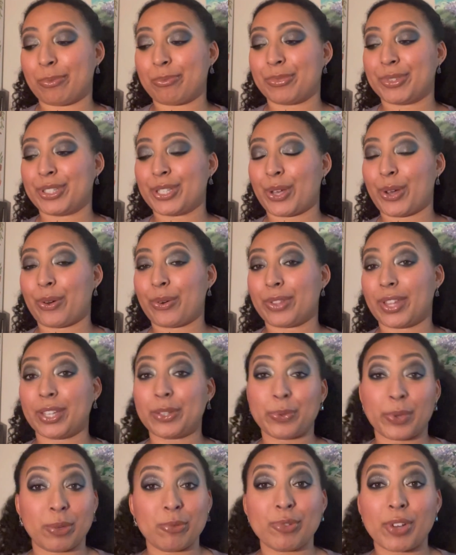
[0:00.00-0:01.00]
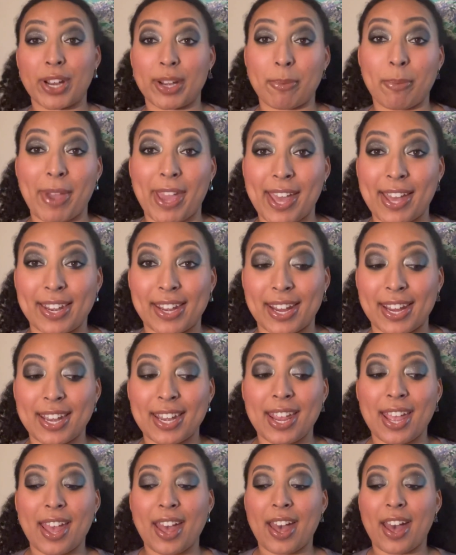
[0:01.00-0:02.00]
So that's why I'm trying to pan it.
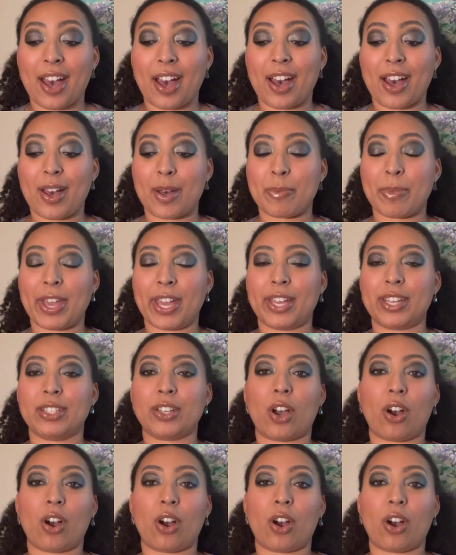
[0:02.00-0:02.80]
And